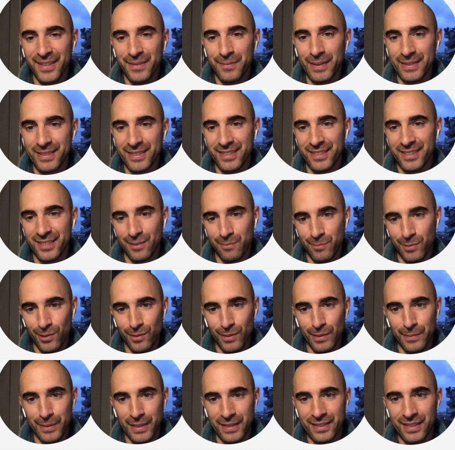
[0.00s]
but it's a
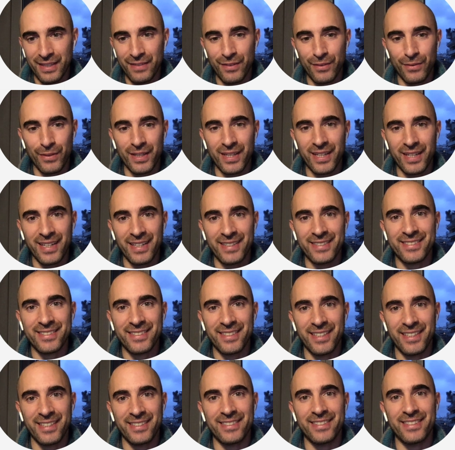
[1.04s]
problem that everyone has.
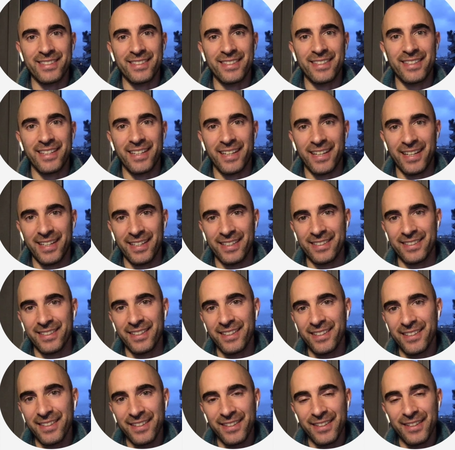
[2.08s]
And again,
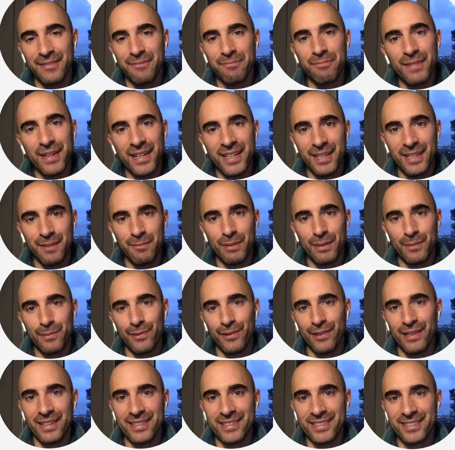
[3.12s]
many
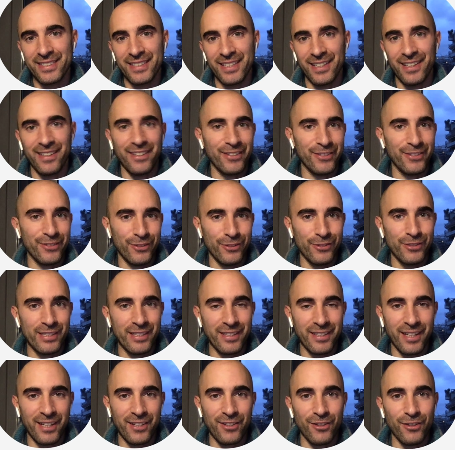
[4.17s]
people are still not
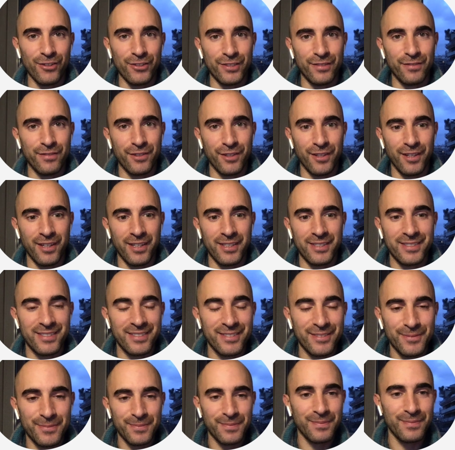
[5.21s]
using technology for this.
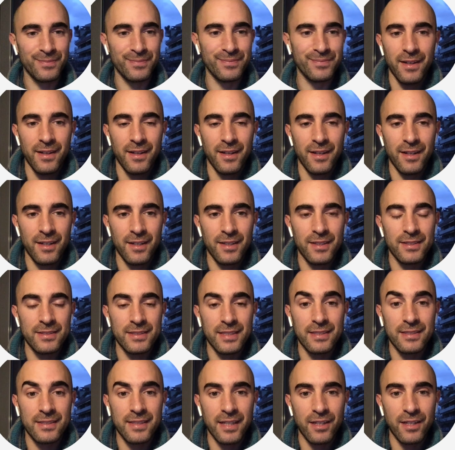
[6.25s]

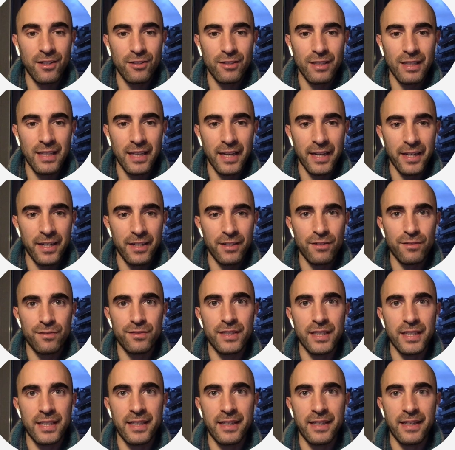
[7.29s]
The second layer of
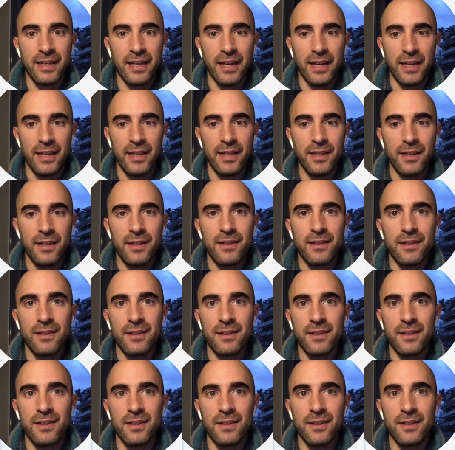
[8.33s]
the cake,